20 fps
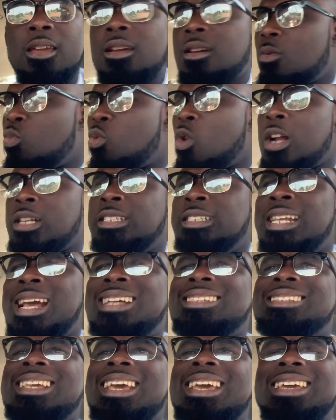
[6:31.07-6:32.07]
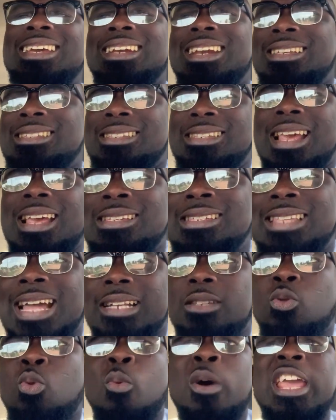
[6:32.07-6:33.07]
One say in a sense
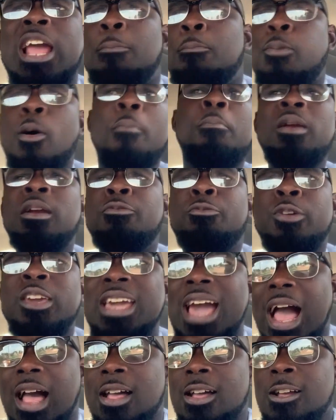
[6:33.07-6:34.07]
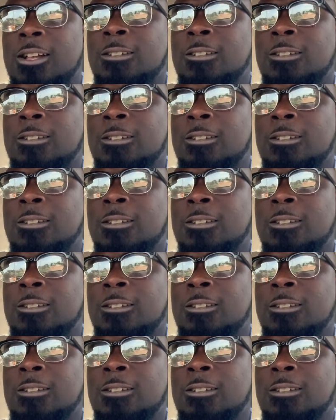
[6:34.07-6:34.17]
that we are public figure.